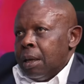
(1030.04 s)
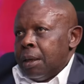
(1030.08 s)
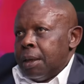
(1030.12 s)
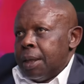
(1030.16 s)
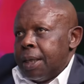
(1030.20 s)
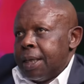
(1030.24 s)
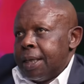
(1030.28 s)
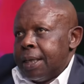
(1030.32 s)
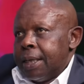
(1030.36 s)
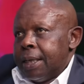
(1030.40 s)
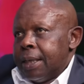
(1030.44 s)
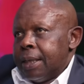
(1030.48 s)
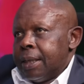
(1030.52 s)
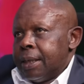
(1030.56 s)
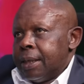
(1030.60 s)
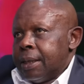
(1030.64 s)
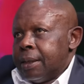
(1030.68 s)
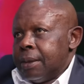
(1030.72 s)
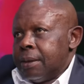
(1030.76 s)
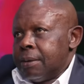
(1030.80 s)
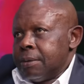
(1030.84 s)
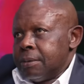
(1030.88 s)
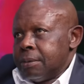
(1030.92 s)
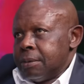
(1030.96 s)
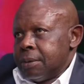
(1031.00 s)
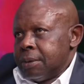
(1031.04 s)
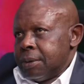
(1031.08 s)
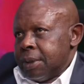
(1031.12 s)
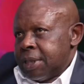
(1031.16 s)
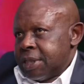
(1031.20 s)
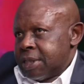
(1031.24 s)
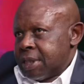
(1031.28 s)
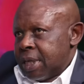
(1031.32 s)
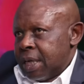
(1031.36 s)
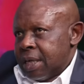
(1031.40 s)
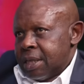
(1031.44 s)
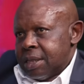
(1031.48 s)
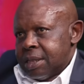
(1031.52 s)
Uh,
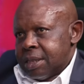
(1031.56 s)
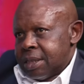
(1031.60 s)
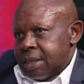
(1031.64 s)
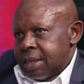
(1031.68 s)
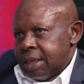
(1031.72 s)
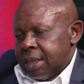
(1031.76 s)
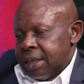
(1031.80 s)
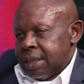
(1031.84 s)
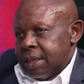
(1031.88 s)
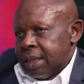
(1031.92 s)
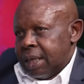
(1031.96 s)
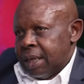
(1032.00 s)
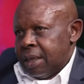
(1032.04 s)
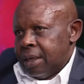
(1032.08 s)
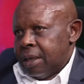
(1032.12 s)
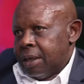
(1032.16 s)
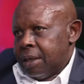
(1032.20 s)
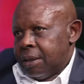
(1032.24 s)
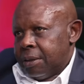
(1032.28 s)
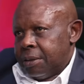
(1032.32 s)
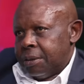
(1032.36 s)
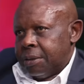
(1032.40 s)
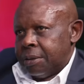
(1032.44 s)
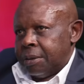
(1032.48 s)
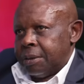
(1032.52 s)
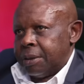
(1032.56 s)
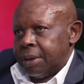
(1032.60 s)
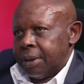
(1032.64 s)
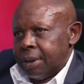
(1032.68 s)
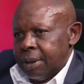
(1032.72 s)
as I said earlier on,